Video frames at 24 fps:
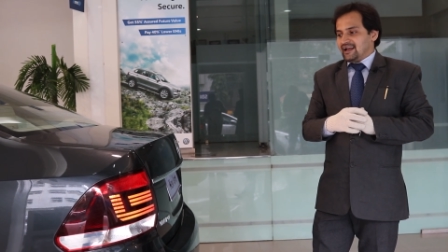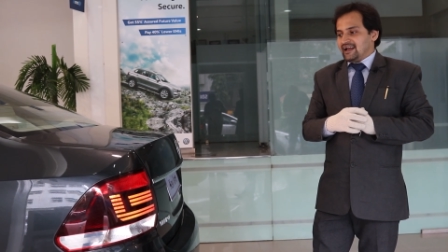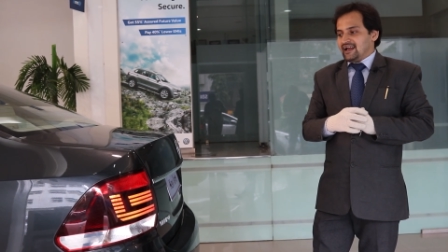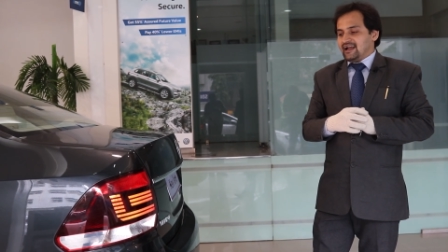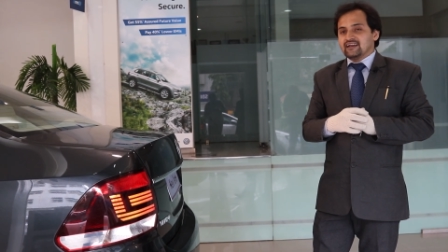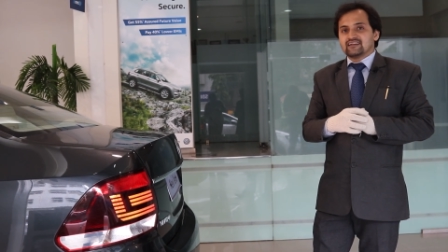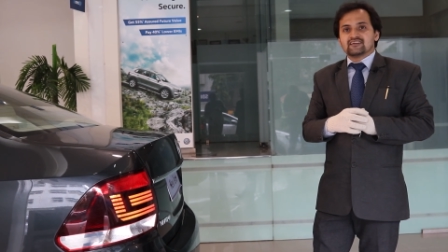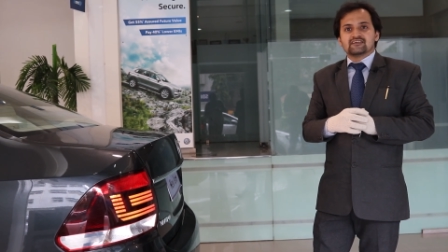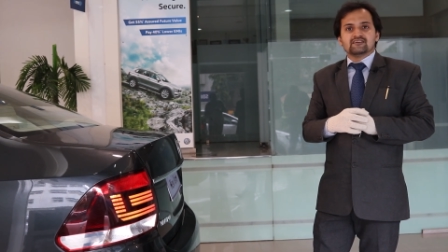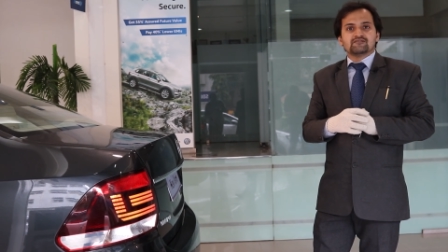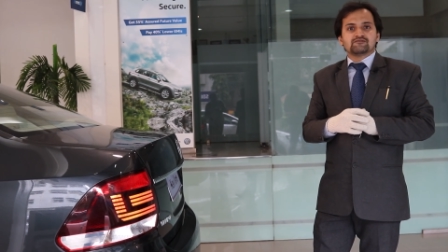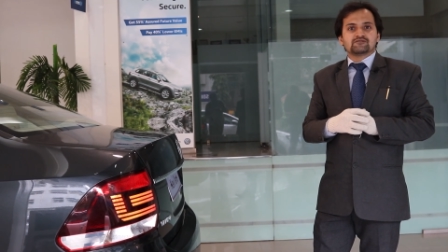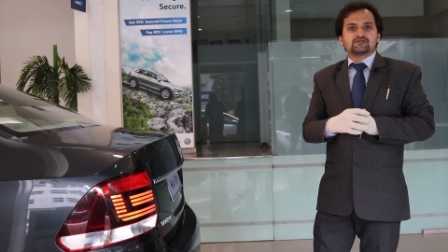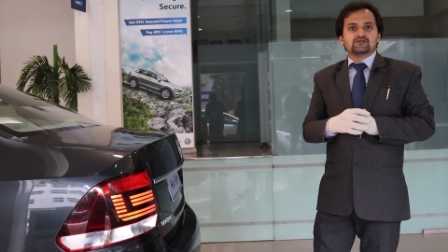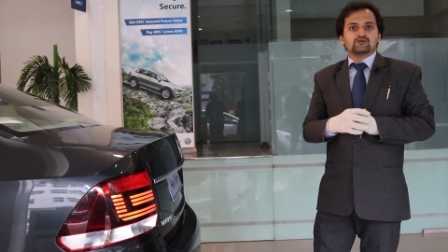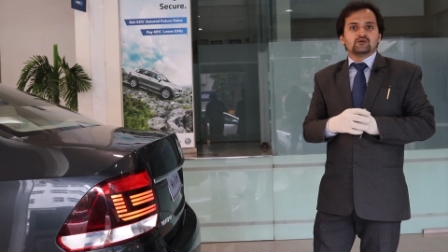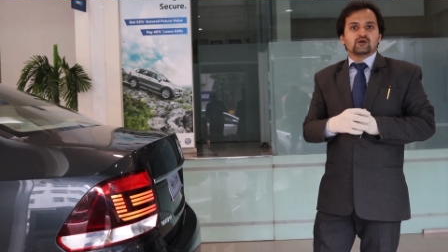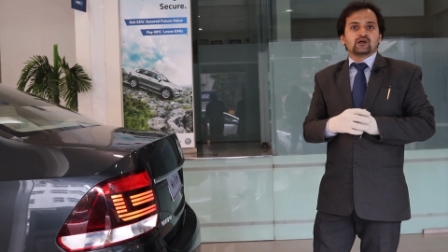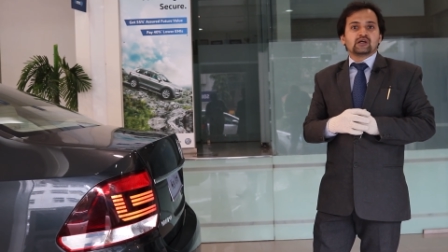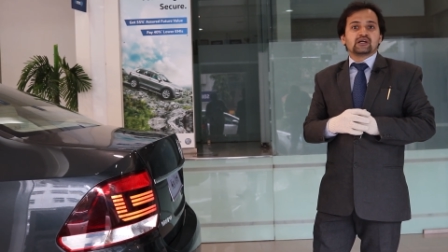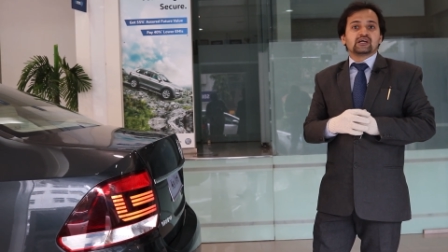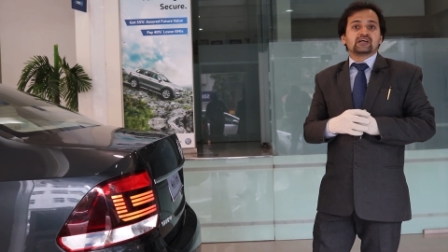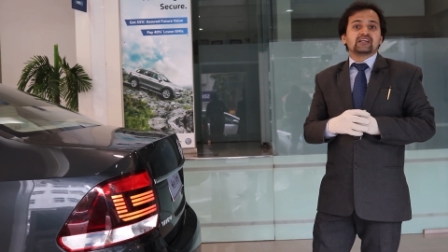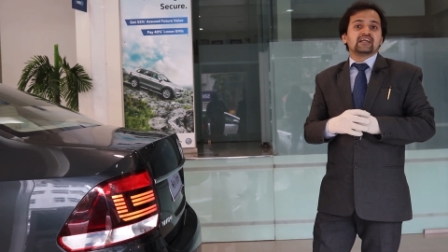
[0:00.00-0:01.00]
and gives
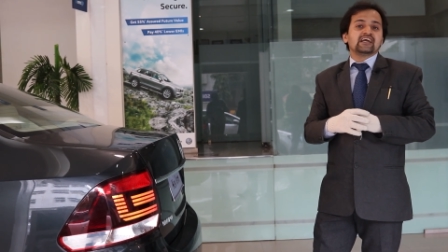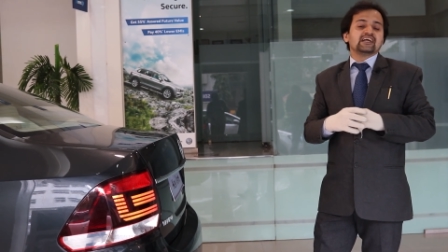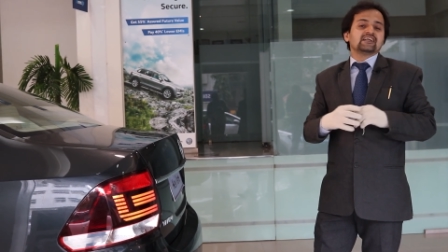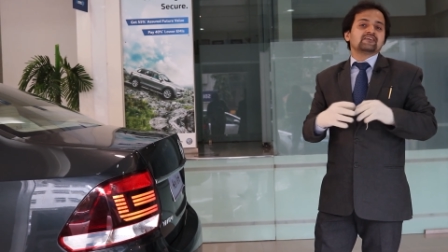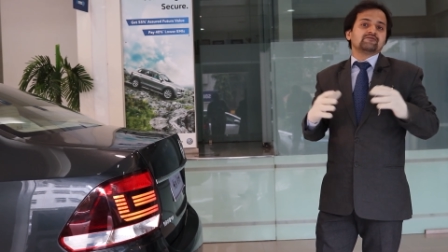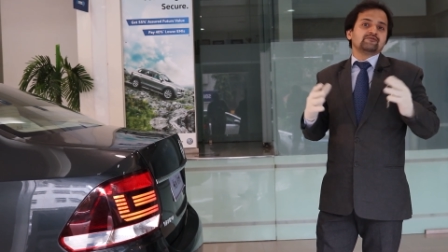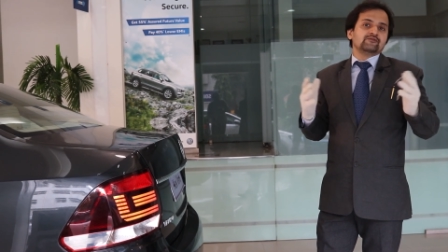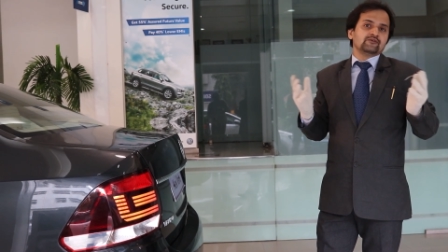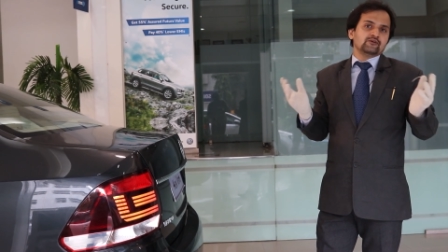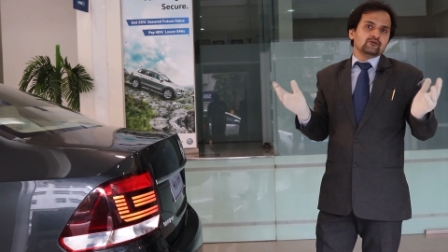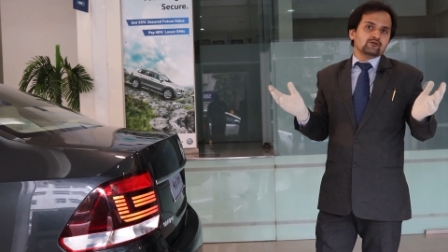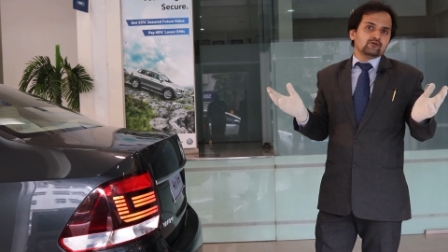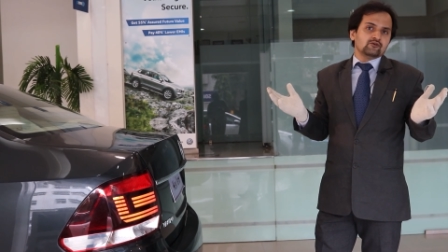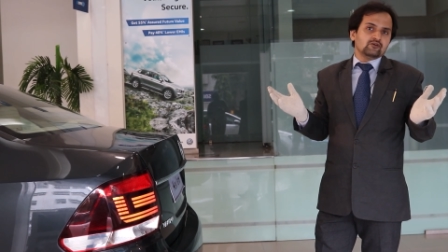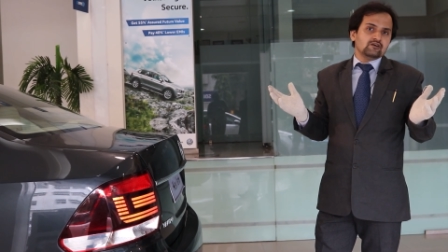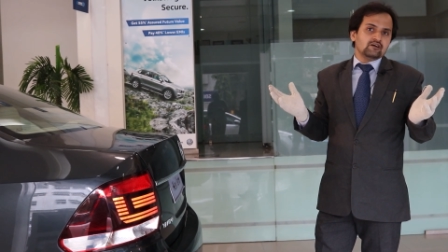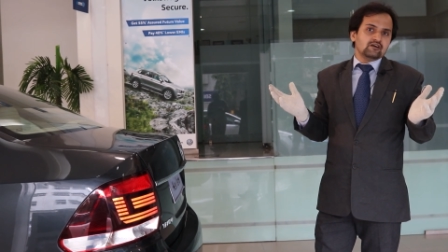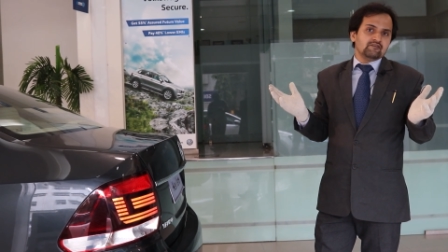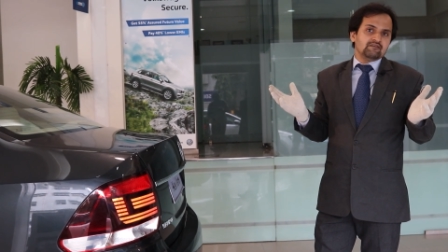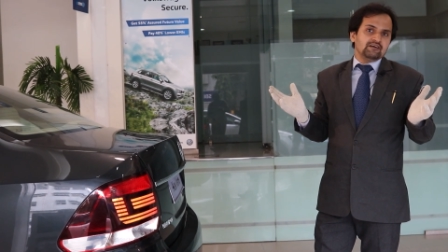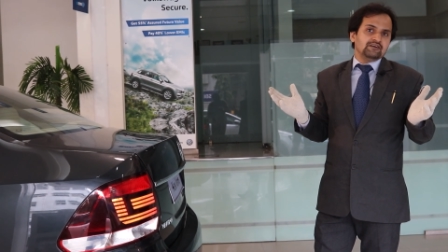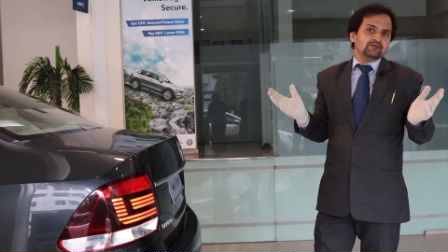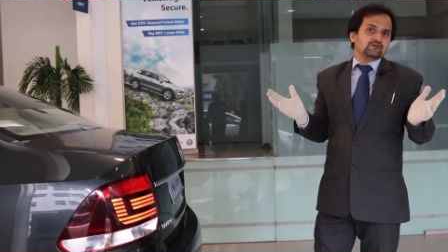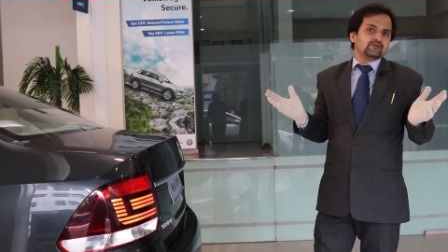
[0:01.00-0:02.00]
you great view
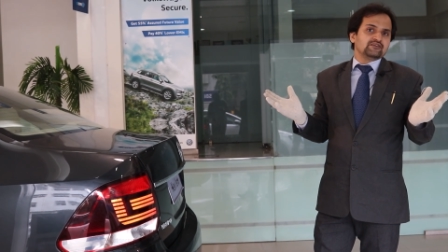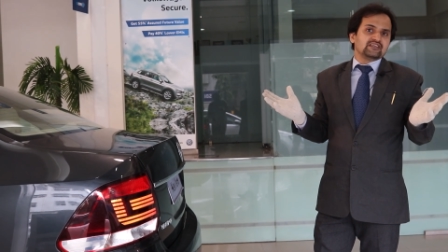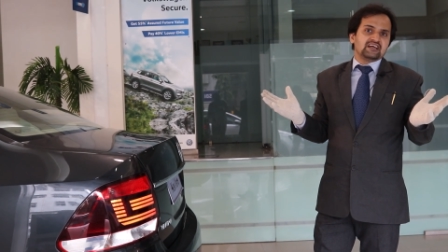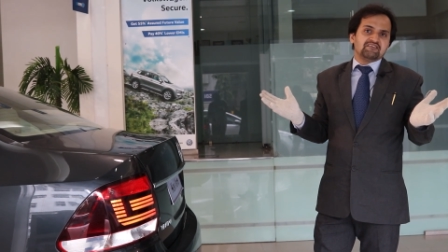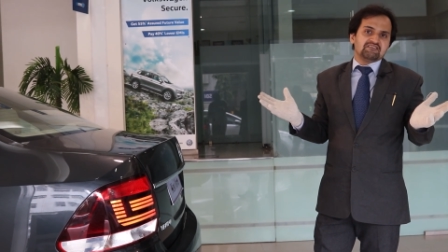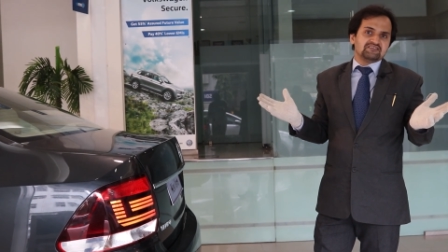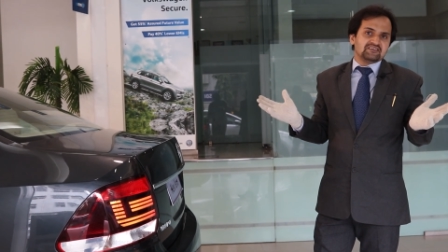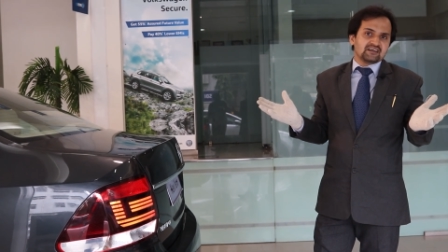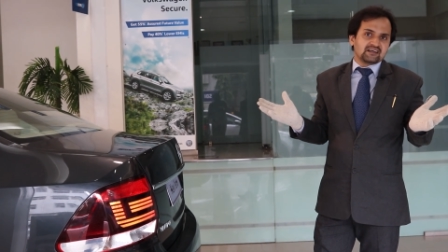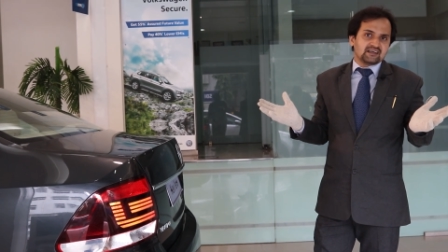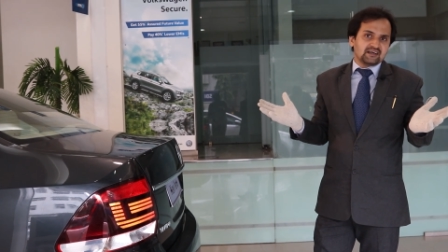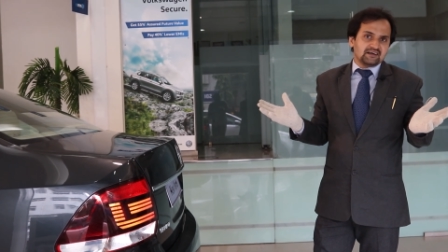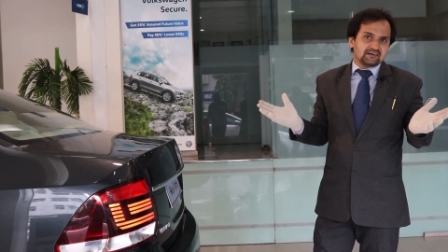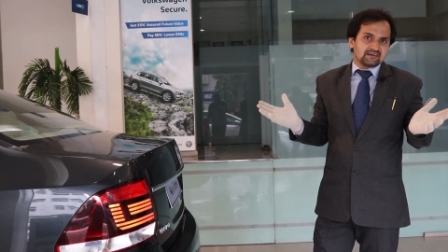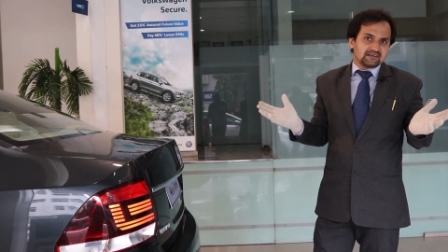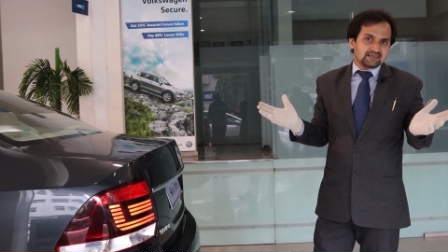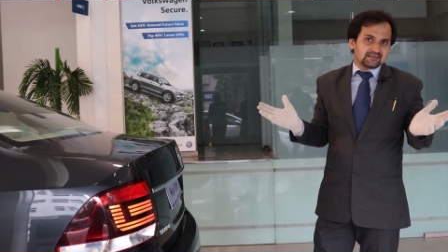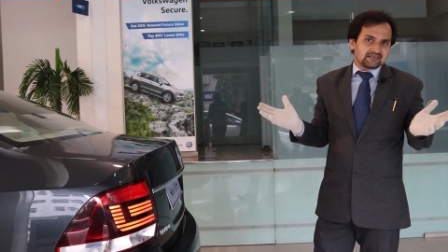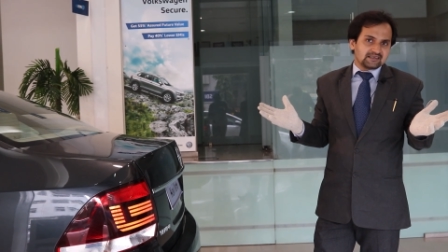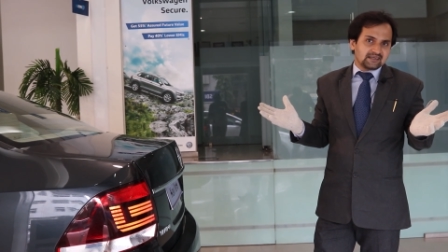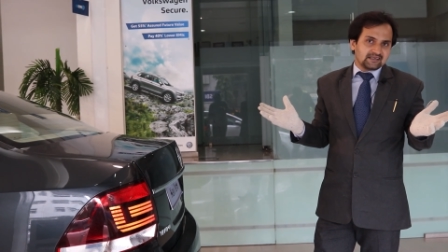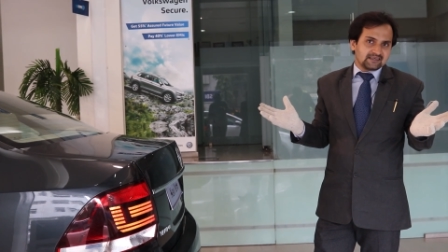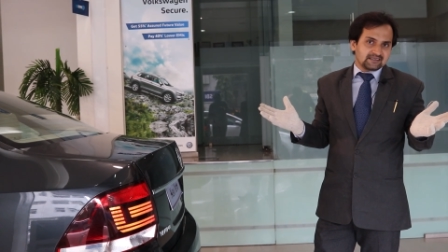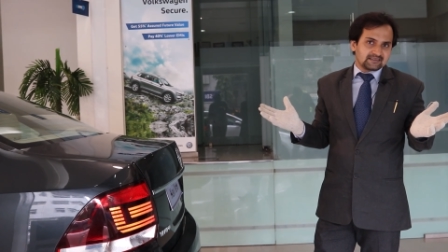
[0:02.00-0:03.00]
when you're driving the car
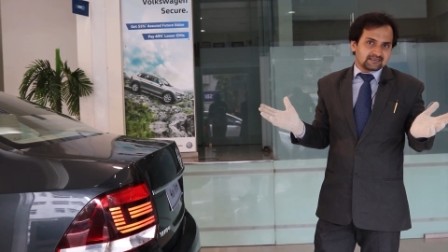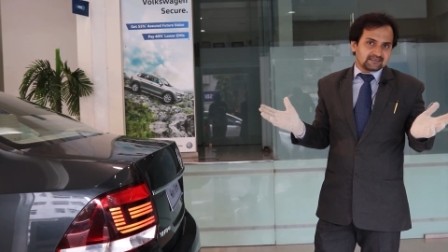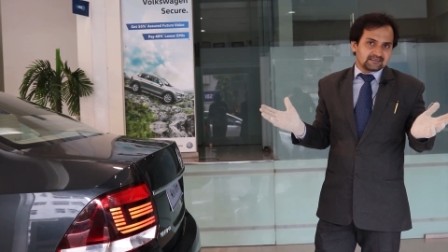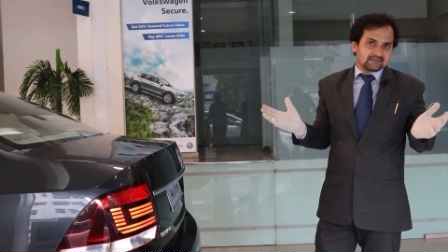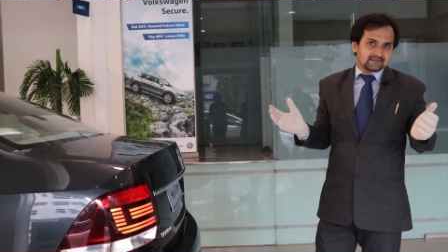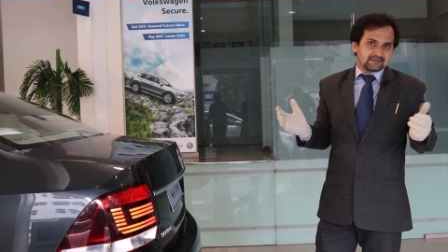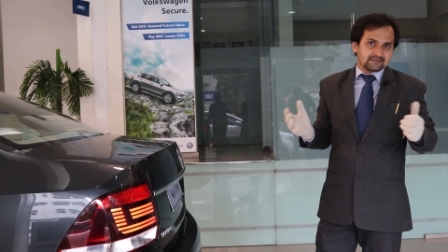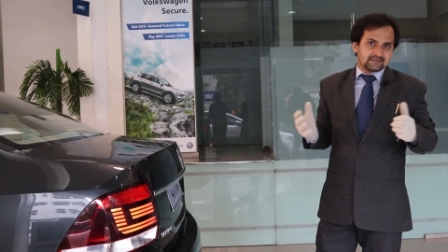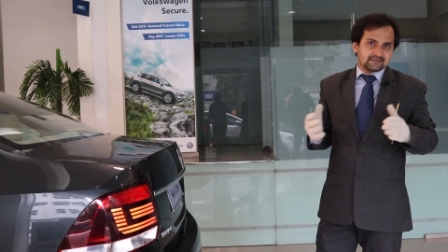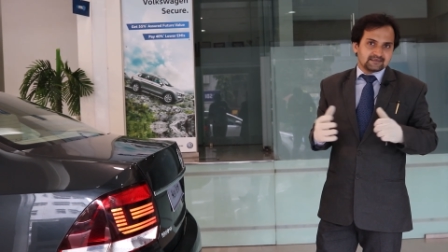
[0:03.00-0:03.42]
at night.